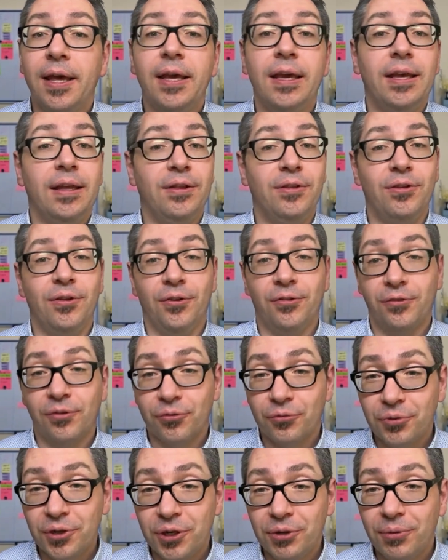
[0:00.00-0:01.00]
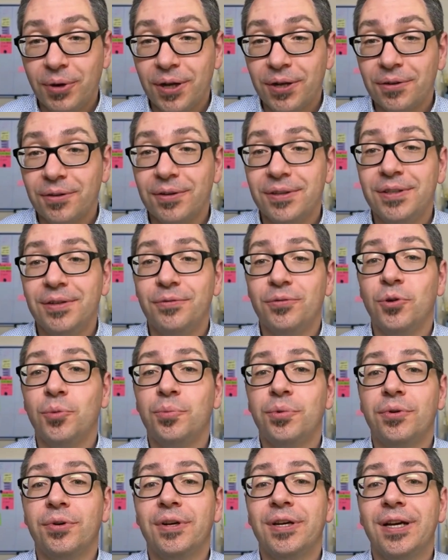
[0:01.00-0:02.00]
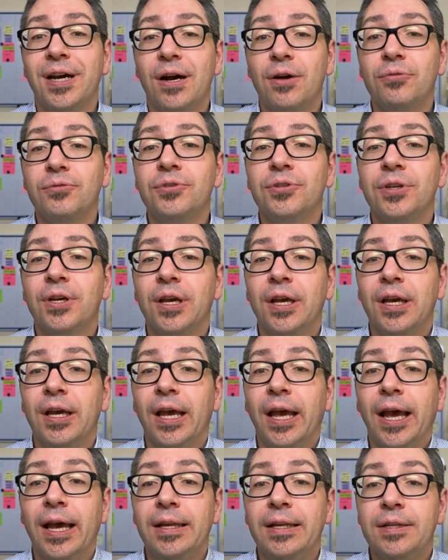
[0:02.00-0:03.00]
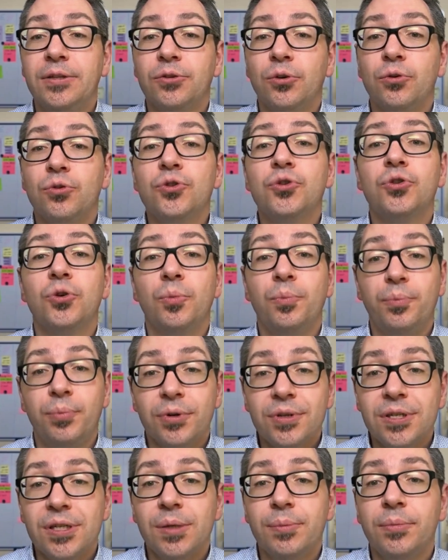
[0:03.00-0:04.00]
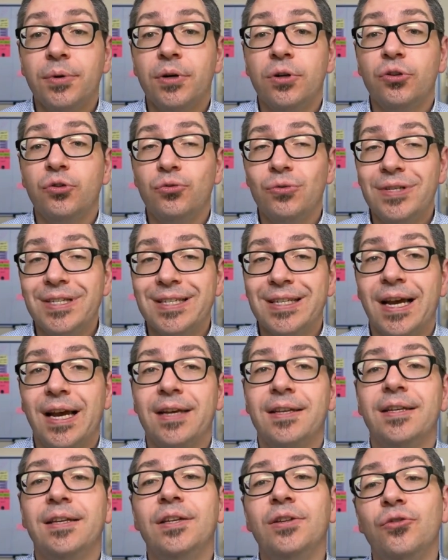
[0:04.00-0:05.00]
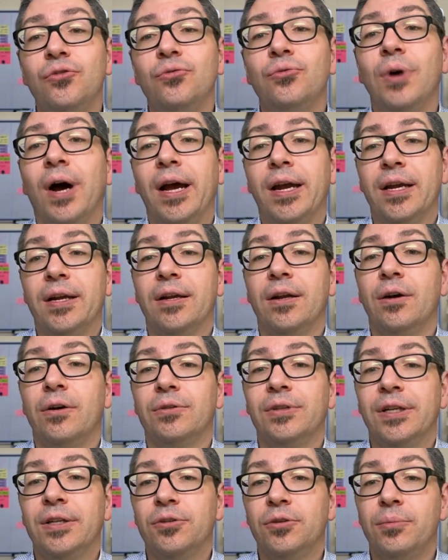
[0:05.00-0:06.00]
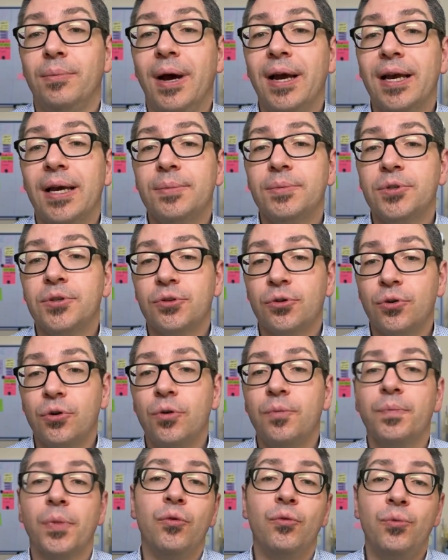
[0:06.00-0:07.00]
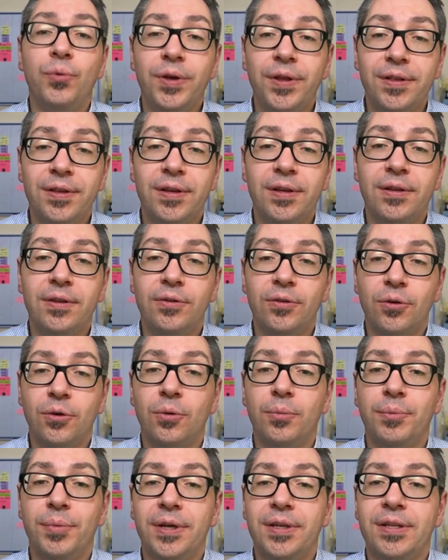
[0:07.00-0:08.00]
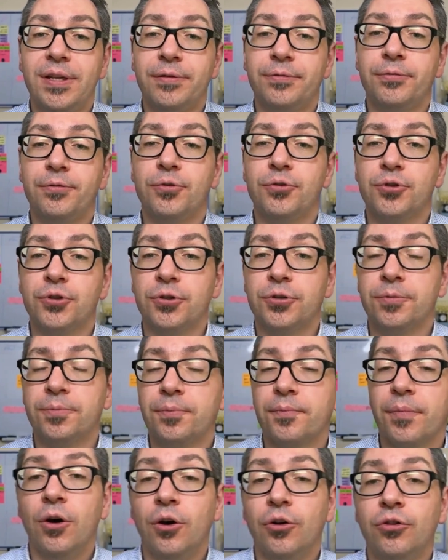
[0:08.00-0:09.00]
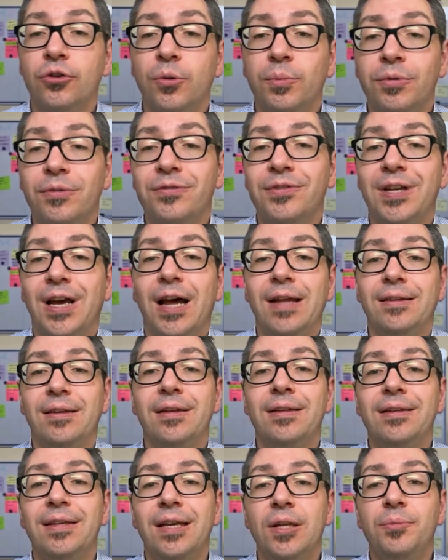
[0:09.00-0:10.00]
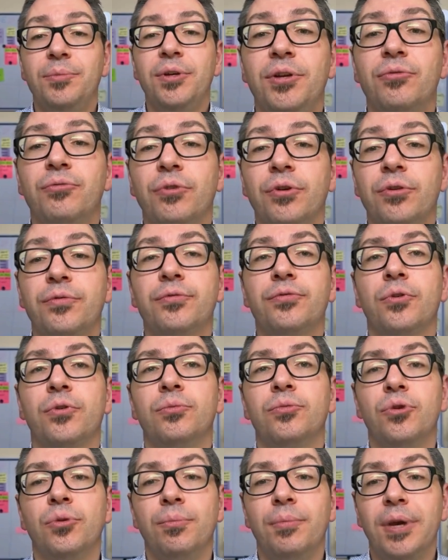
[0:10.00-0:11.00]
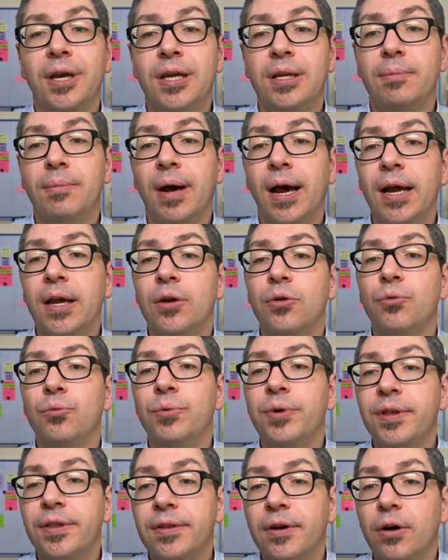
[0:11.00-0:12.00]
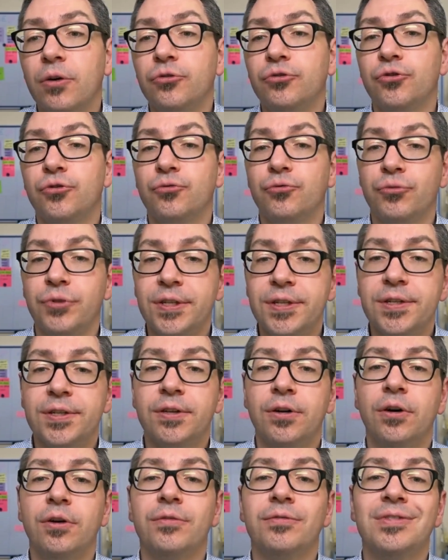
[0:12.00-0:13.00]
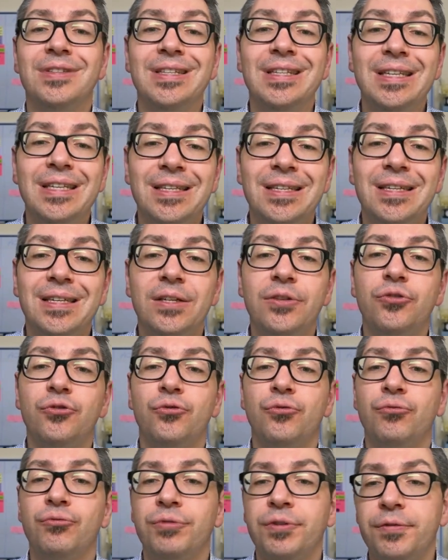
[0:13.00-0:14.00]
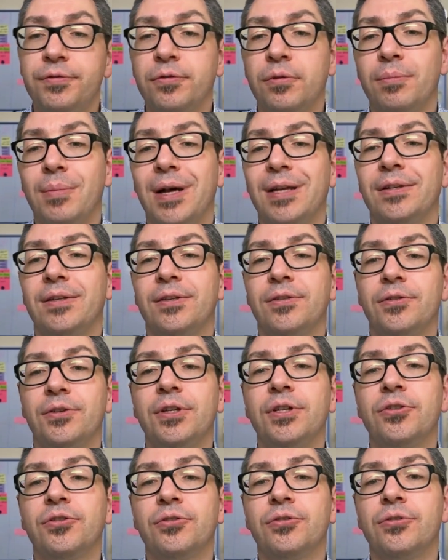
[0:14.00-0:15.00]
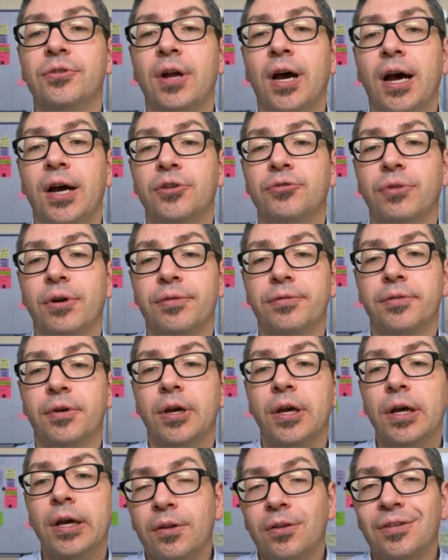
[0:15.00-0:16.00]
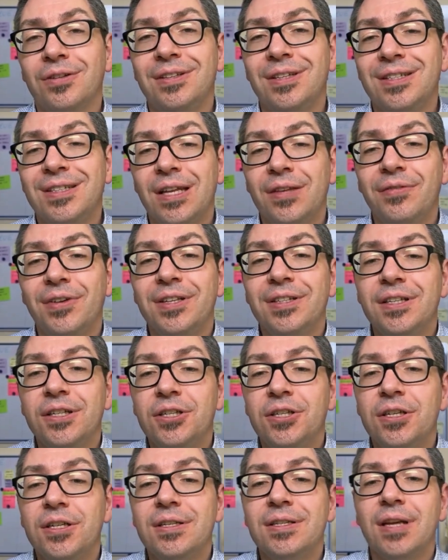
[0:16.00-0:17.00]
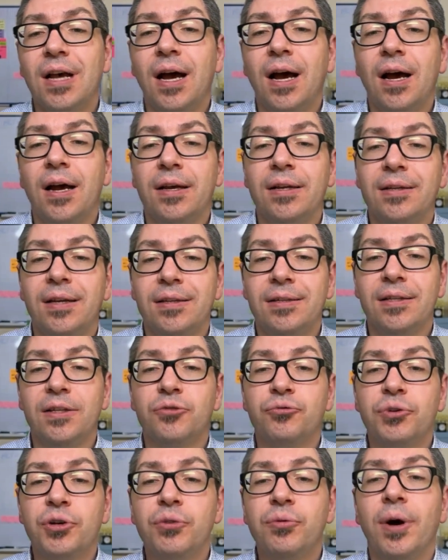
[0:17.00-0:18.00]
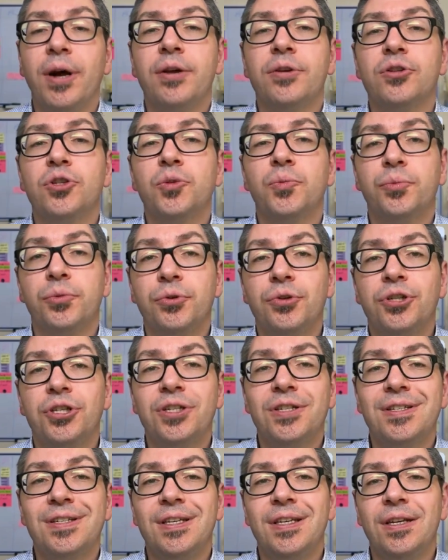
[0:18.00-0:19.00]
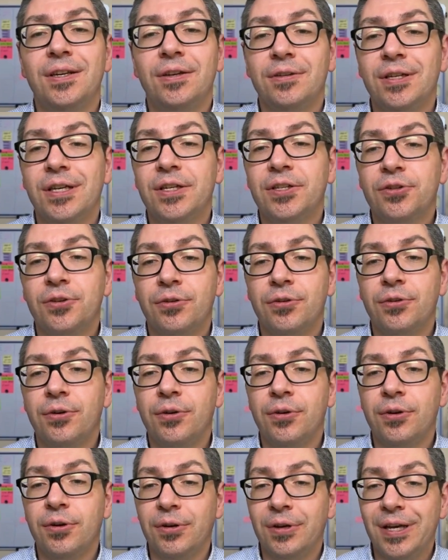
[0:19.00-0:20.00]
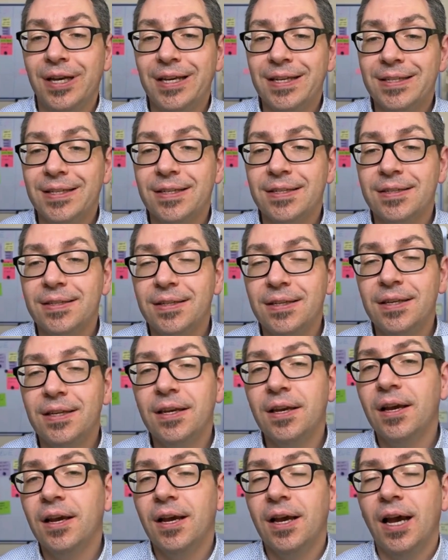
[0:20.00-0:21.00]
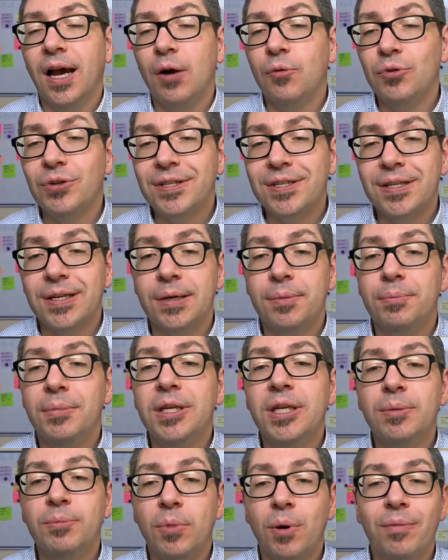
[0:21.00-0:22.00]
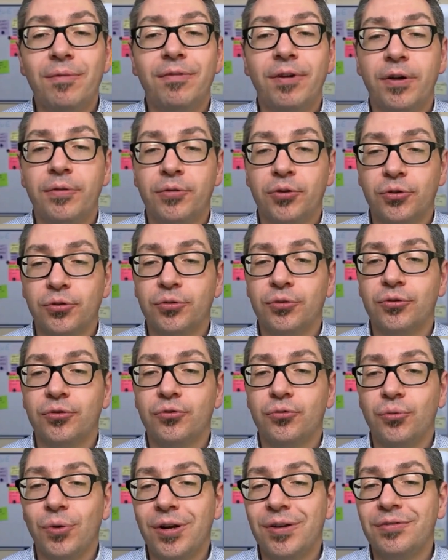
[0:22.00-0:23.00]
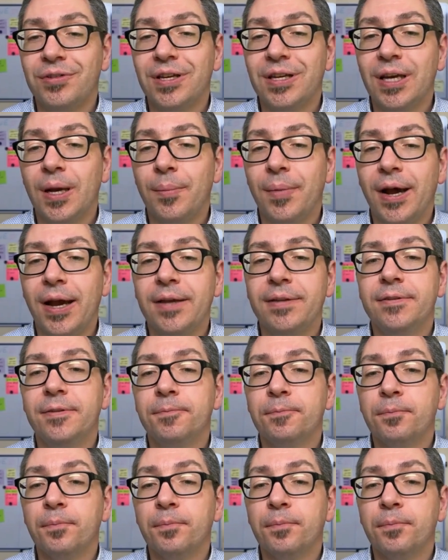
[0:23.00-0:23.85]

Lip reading: It doesn't require a developer account, and it's also possible to sign into iCloud and the Mac App Store within the beta version. On top of that, it can run from the main Mac without the risk of needing to reformat the internal hard drive. The disadvantages are that it requires purchasing an external SSD, I would say minimum 512 gigabytes.